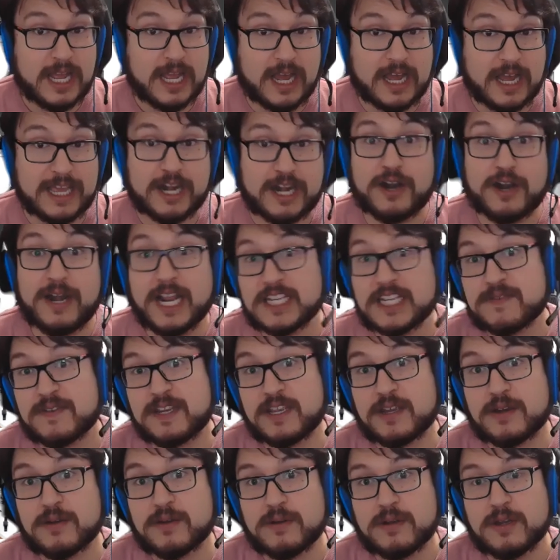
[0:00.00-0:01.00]
In our next
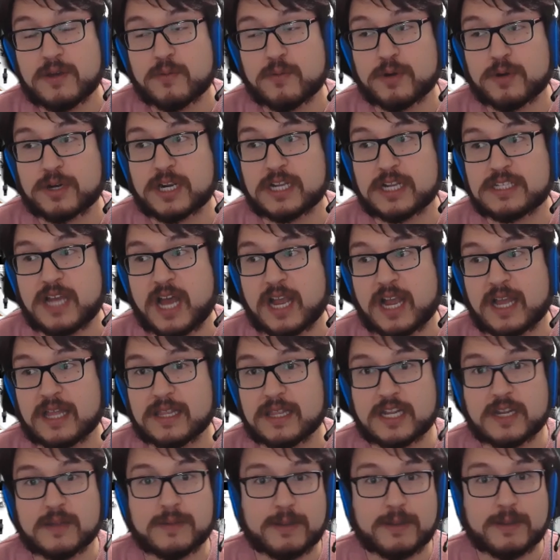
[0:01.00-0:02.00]
video, we're going to talk a
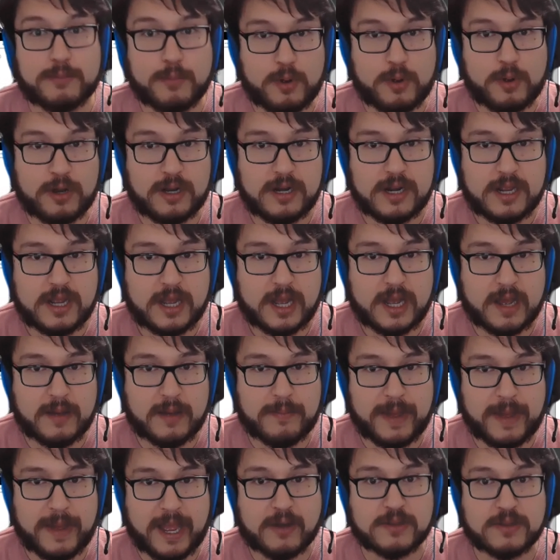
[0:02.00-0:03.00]
little bit more
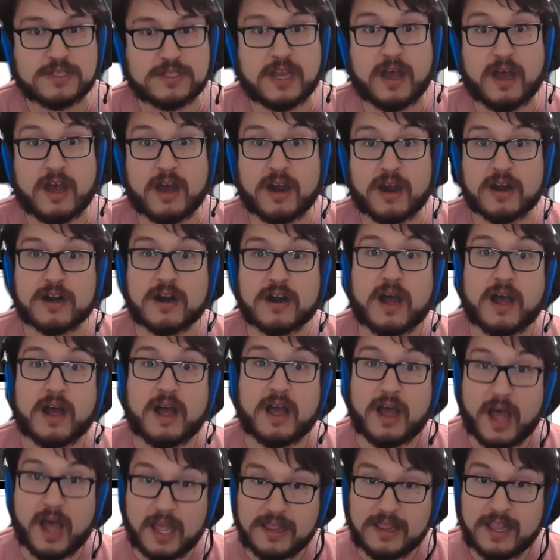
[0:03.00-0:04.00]
about our
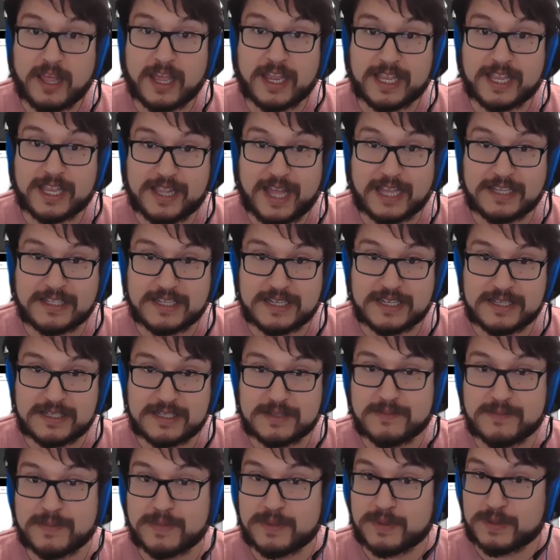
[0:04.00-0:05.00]
online
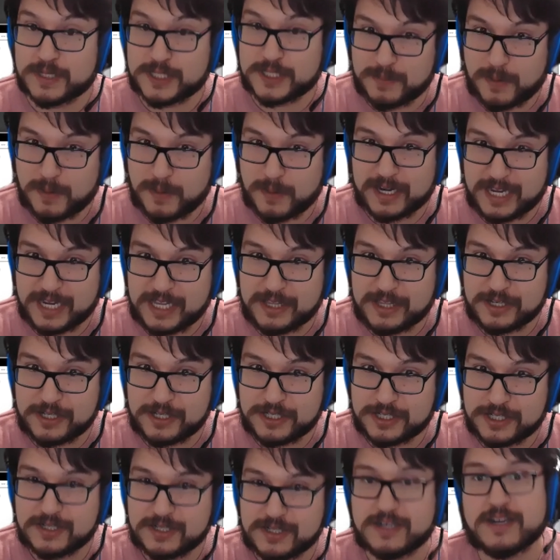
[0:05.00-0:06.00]
classes, the Smart
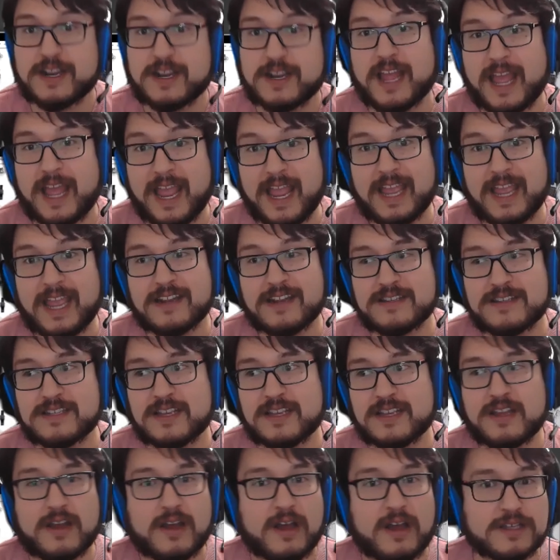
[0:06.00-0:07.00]
English, and
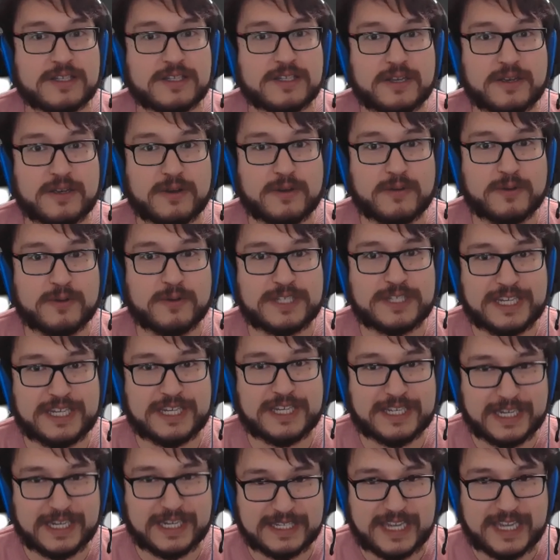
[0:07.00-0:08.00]
also we'll see
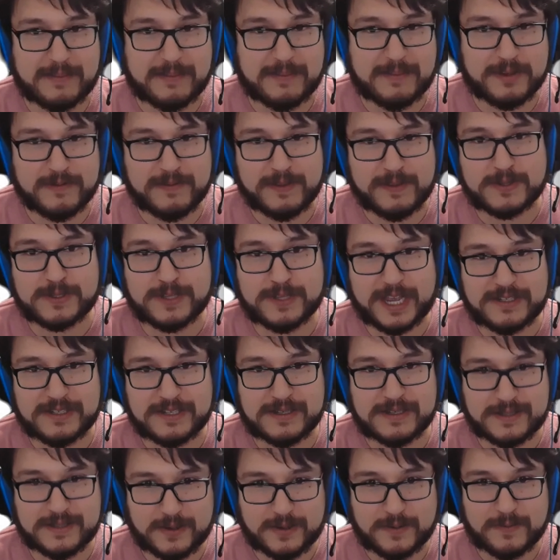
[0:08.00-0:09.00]
an example of those
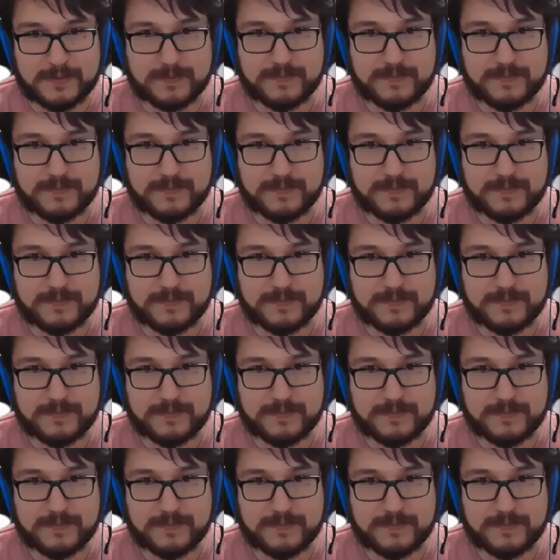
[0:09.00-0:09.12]
classes too.